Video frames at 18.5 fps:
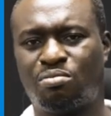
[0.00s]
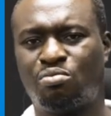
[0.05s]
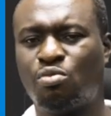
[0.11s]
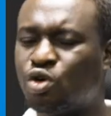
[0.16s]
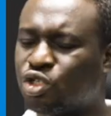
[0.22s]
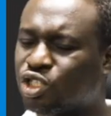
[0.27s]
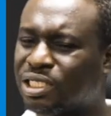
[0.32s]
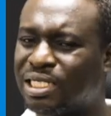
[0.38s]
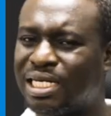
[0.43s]

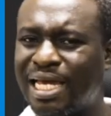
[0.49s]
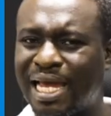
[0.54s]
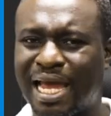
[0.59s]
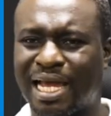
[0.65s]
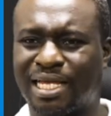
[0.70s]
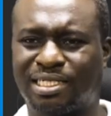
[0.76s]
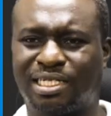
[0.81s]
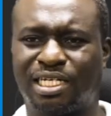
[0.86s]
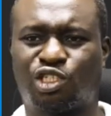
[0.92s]
mostly
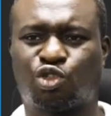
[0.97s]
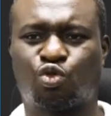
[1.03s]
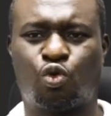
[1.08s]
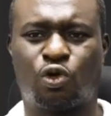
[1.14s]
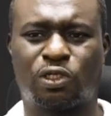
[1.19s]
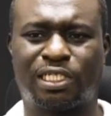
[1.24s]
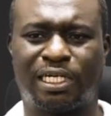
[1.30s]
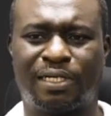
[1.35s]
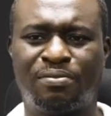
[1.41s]
excess
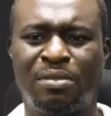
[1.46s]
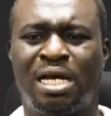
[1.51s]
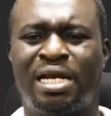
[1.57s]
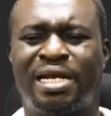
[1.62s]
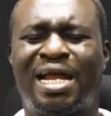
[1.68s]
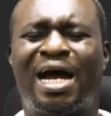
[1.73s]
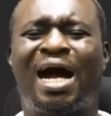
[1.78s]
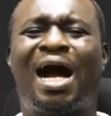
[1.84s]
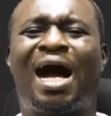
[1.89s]
water.
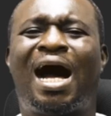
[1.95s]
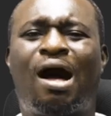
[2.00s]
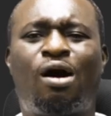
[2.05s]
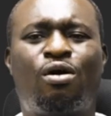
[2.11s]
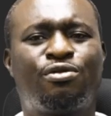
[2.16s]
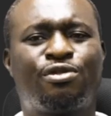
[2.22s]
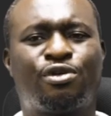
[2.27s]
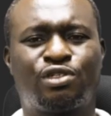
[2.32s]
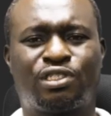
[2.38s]
Now,
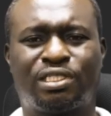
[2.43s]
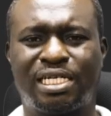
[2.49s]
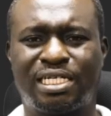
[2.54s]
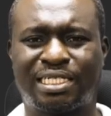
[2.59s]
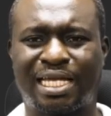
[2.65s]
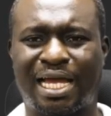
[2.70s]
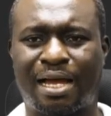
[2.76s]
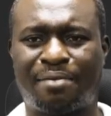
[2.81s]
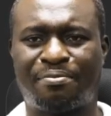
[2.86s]
how does
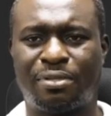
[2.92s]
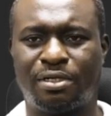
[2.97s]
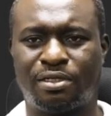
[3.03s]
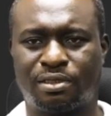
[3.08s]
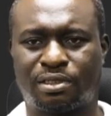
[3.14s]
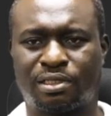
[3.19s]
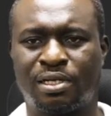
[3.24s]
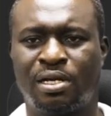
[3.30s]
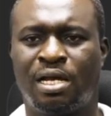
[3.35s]
this happen?